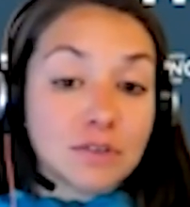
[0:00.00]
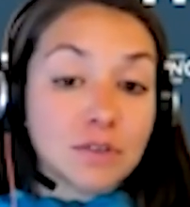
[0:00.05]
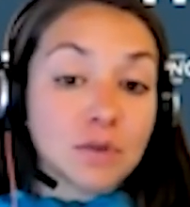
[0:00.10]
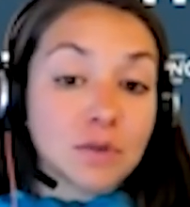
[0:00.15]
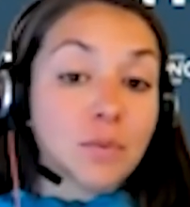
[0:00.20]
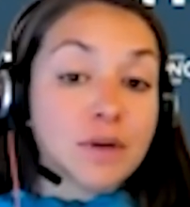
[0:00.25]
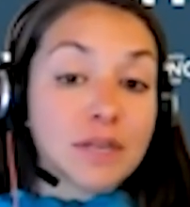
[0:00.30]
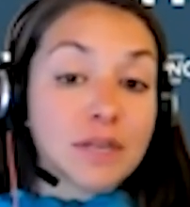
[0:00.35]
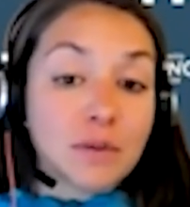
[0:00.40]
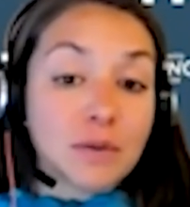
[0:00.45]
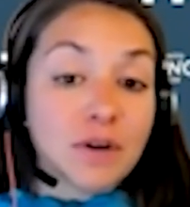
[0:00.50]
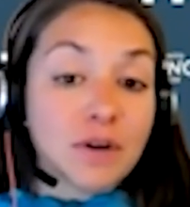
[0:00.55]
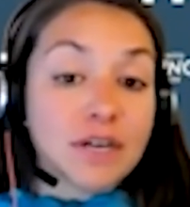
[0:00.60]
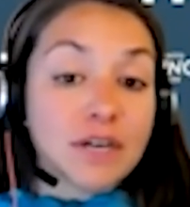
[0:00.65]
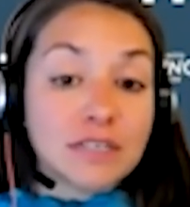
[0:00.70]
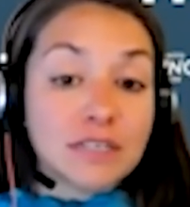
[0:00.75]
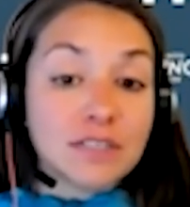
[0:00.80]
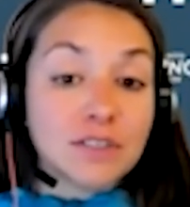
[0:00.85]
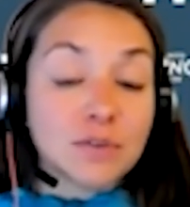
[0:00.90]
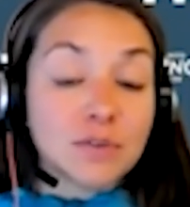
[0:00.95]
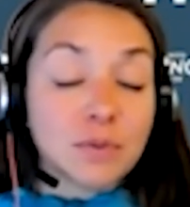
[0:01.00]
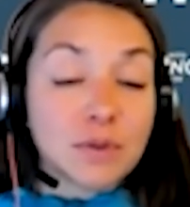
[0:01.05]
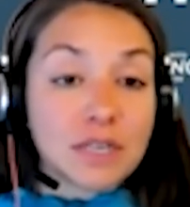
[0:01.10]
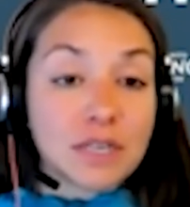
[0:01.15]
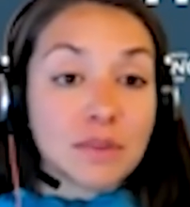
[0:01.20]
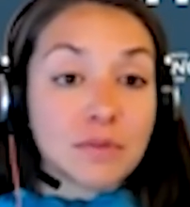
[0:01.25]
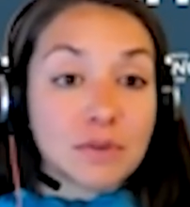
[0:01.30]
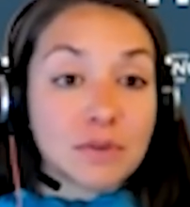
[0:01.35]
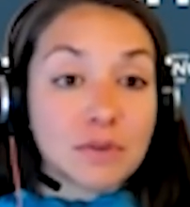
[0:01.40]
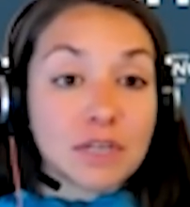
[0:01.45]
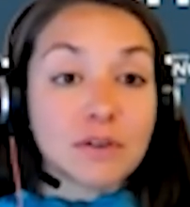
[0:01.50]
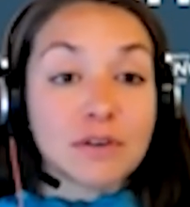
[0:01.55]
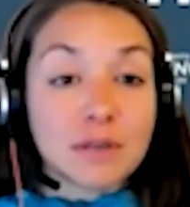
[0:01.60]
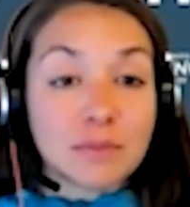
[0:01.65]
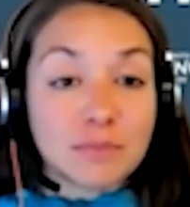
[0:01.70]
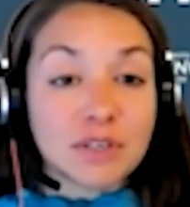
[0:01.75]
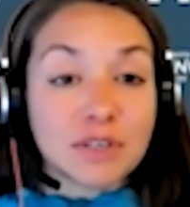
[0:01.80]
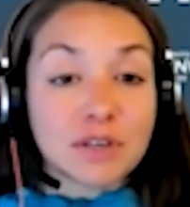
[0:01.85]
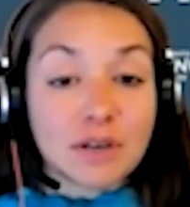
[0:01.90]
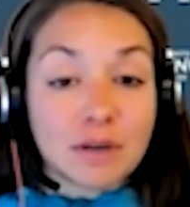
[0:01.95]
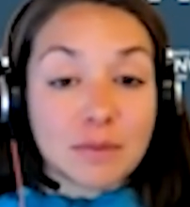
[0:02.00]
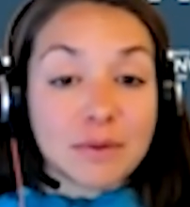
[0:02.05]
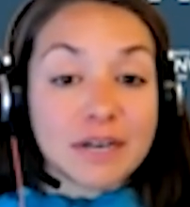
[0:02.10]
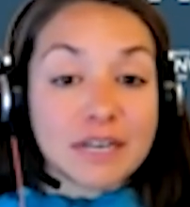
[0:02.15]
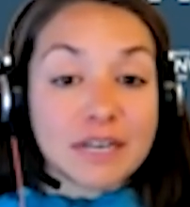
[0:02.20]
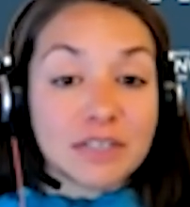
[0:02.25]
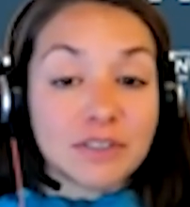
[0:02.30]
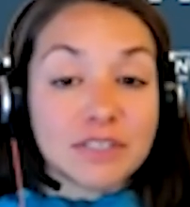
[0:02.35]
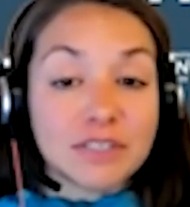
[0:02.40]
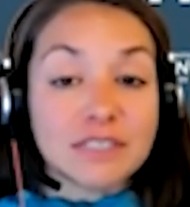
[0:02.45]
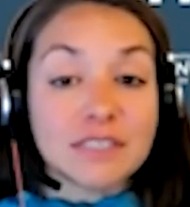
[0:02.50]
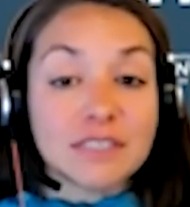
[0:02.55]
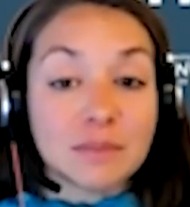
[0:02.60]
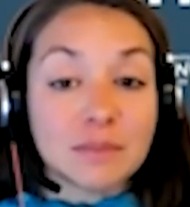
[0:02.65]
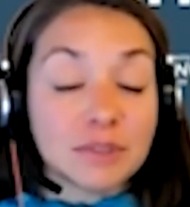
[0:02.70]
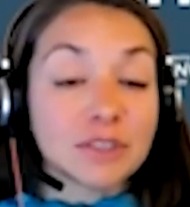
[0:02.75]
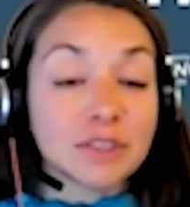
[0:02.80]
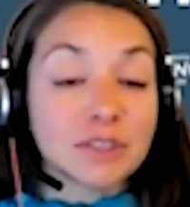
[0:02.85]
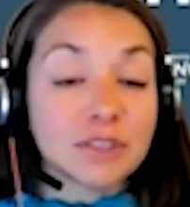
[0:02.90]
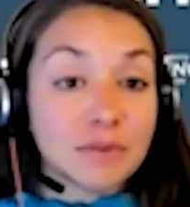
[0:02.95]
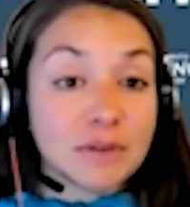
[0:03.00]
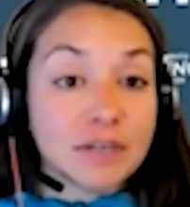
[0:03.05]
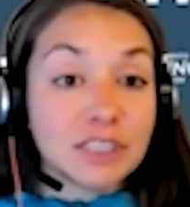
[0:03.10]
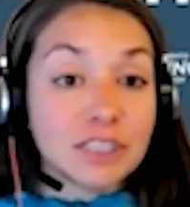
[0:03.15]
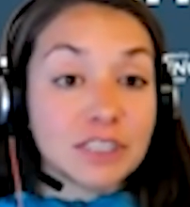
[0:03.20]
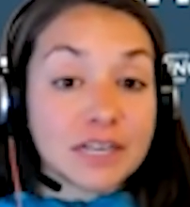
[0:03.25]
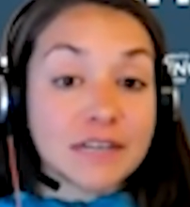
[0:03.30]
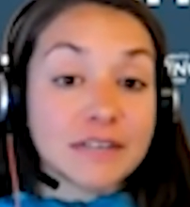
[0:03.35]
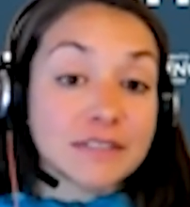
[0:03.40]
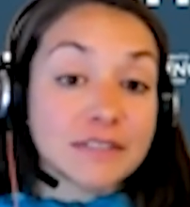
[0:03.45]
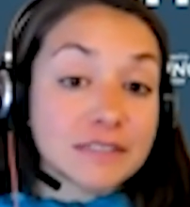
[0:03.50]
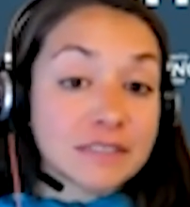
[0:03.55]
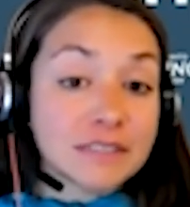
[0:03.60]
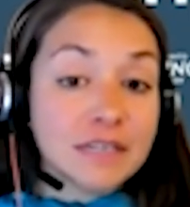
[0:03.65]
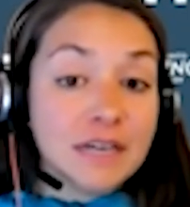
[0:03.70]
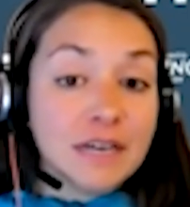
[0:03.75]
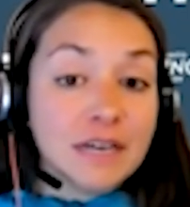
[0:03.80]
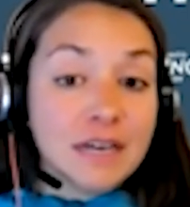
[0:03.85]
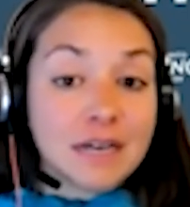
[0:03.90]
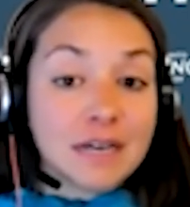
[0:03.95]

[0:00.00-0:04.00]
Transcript: 21 to 23 grams of carbohydrates, similar to our gels.